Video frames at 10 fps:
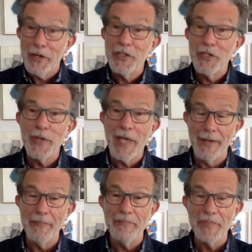did you
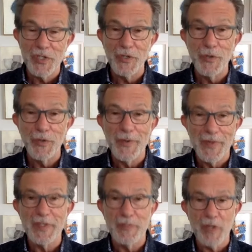come to
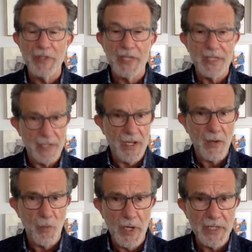this process, and
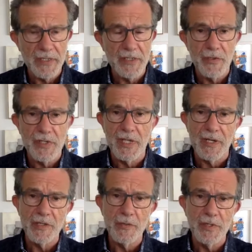why did you
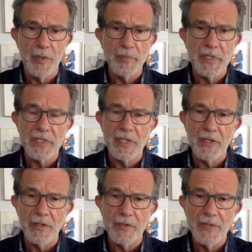decide to adopt it
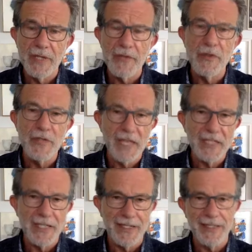so
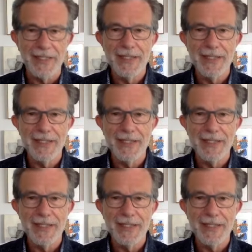enthusiastically?